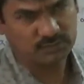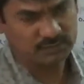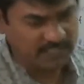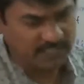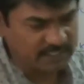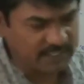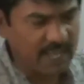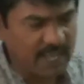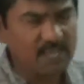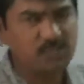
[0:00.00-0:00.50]

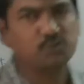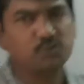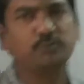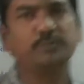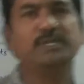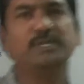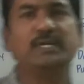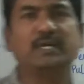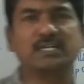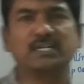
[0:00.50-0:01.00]
that has to
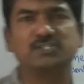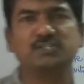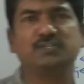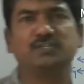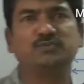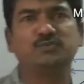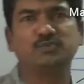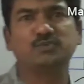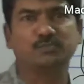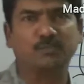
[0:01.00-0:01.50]
be crushed
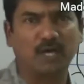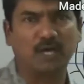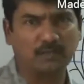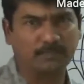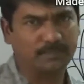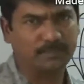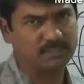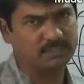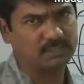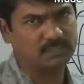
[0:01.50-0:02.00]
into
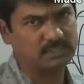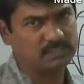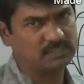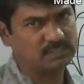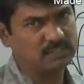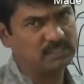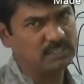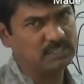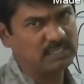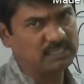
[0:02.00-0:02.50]
small
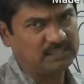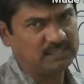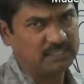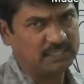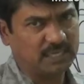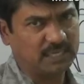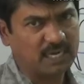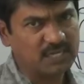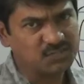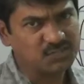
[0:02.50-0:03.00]
pieces. The
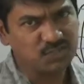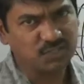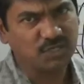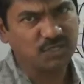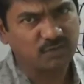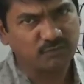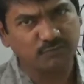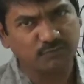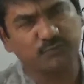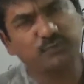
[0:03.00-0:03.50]
crushing
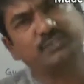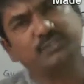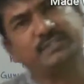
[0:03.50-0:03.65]
of food